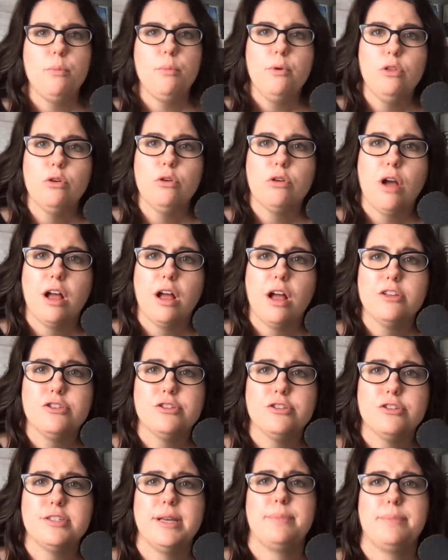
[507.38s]
hormonal
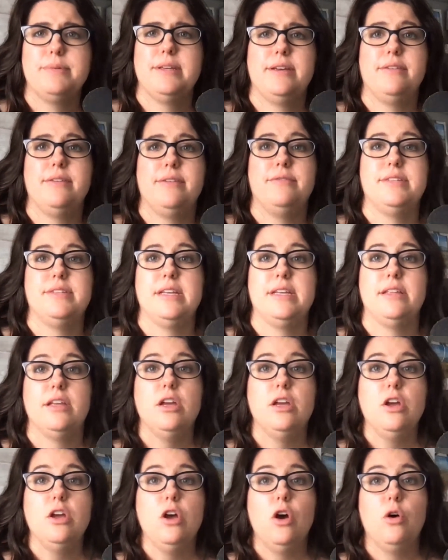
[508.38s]
contraceptives
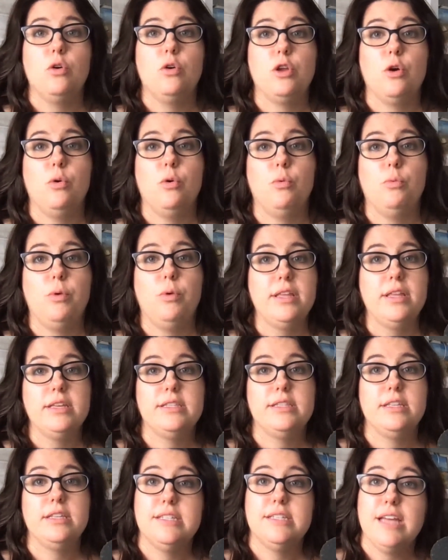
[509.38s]
and what
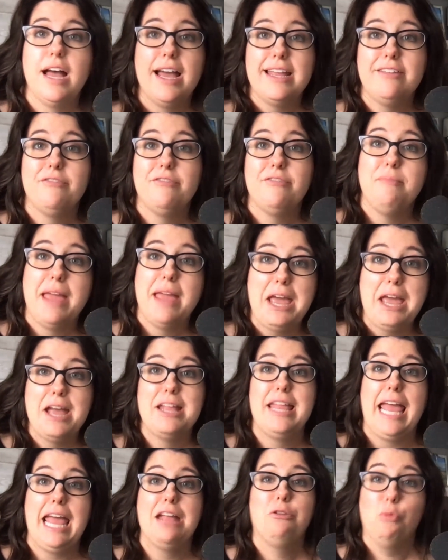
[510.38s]
is the design of
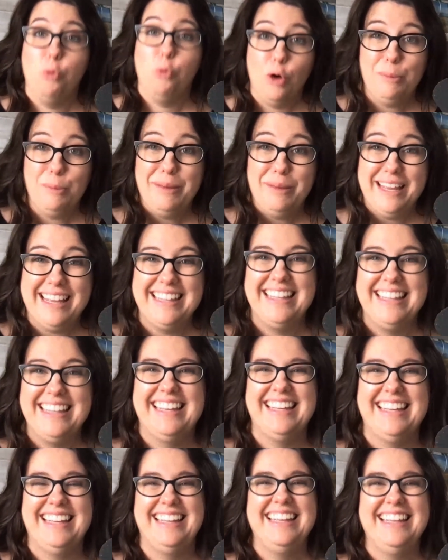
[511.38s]
man and
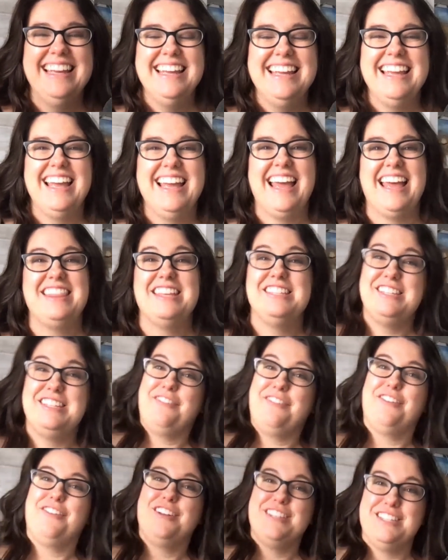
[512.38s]
woman and
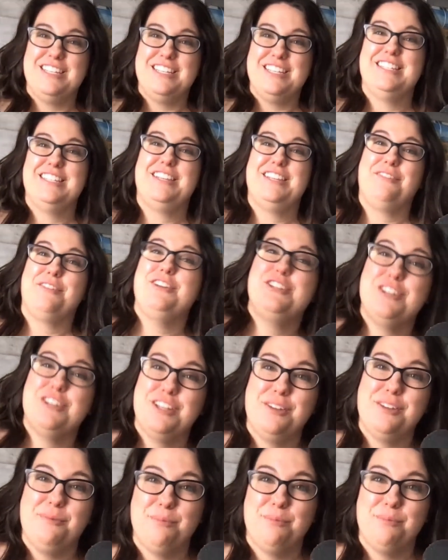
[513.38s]
the differences that
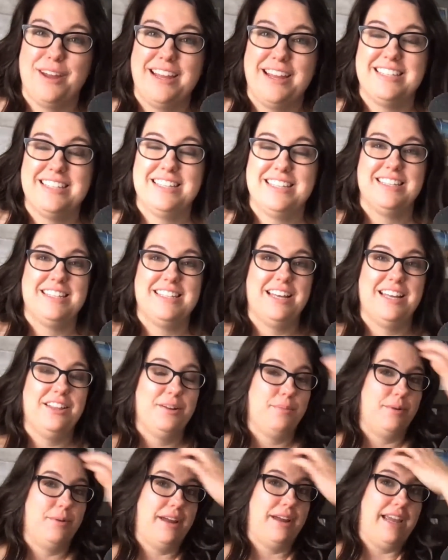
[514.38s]
we should embrace and
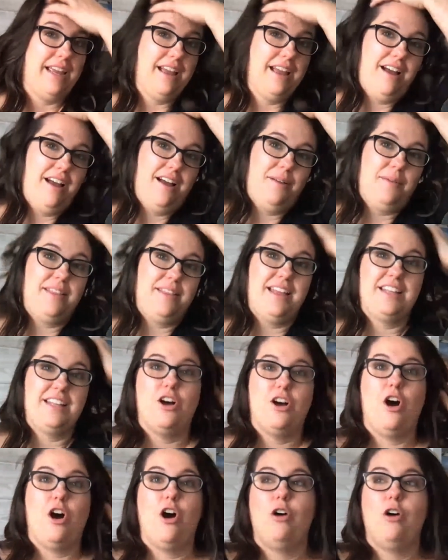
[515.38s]
celebrate,
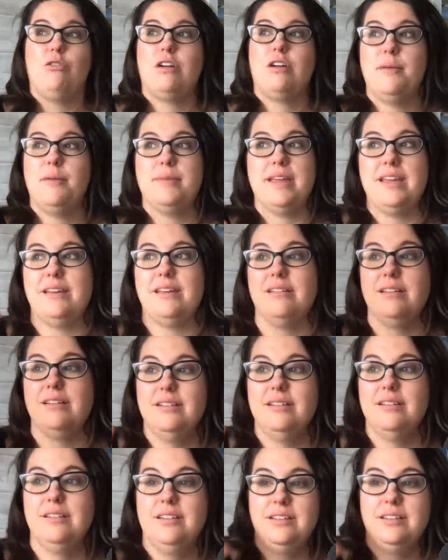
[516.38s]
and that's all
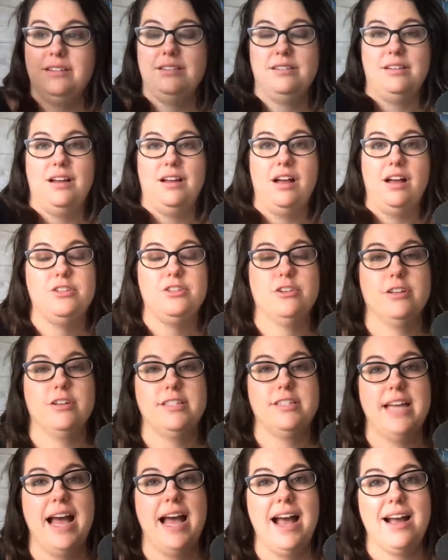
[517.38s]
coming under
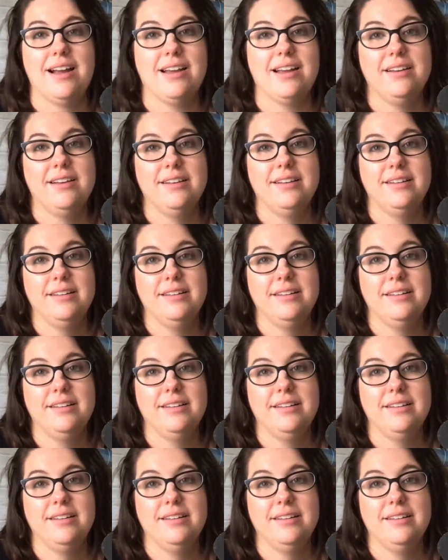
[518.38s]
attack.